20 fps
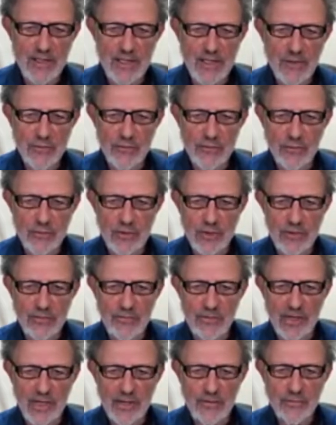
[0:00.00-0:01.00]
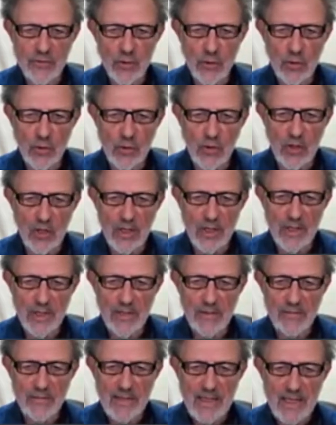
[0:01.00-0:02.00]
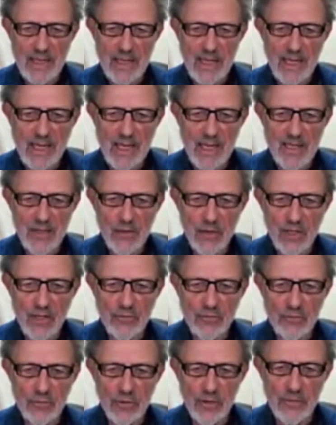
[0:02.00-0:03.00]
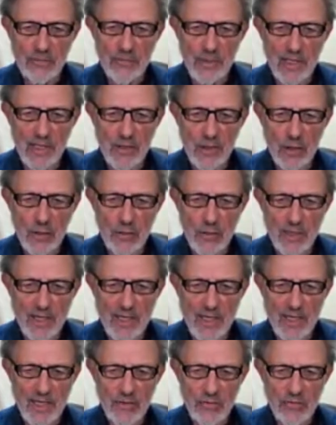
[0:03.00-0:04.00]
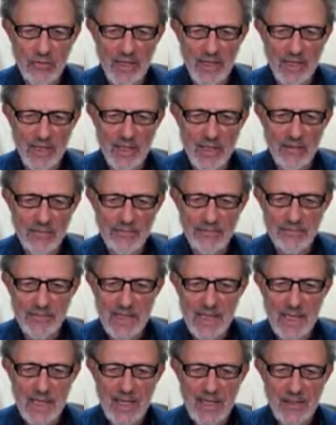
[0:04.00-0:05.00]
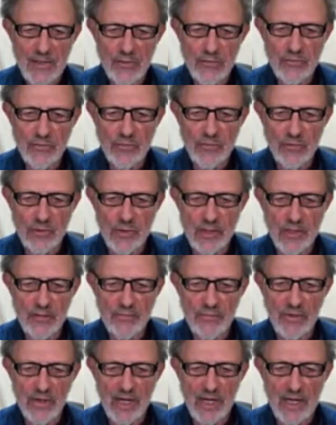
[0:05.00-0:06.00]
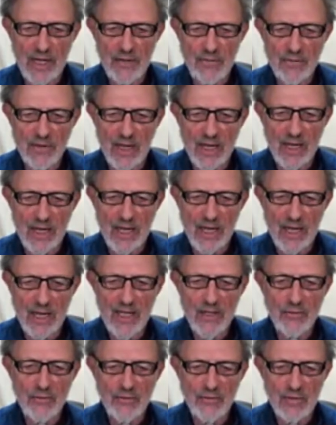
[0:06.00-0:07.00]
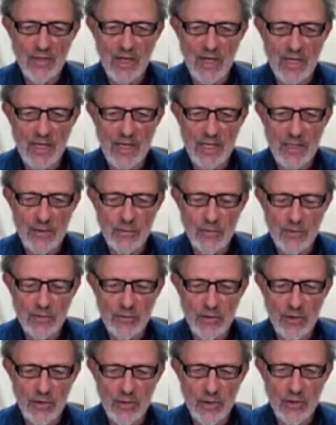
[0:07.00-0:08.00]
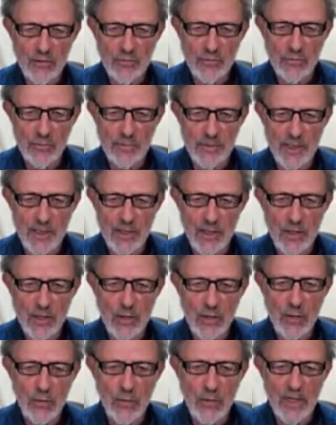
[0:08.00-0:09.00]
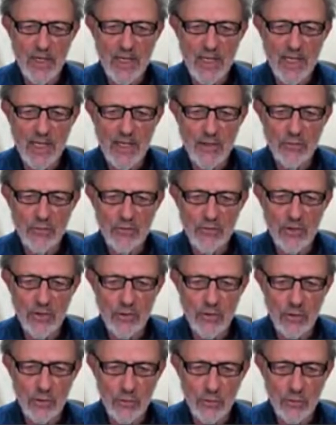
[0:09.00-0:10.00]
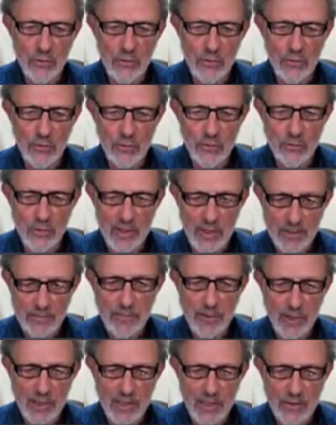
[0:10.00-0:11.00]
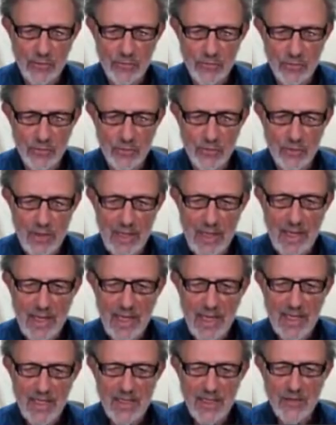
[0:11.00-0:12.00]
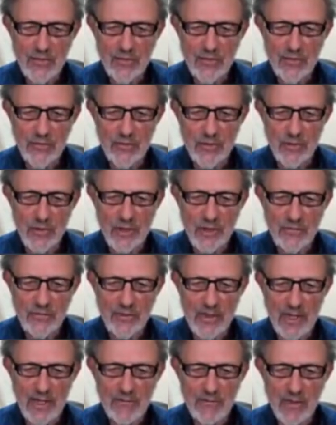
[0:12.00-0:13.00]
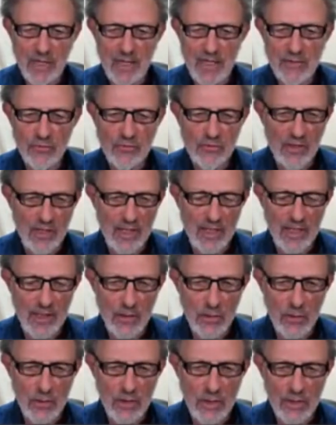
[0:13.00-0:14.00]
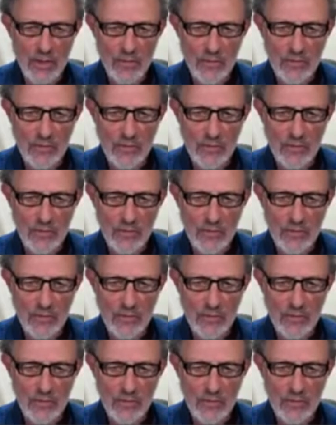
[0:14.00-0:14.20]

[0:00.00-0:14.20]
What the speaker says: Here's 35 long, and it also can be a lowercase l. This is 35 unsigned, which can also be a lowercase u or an uppercase u, and this is 35 unsigned long.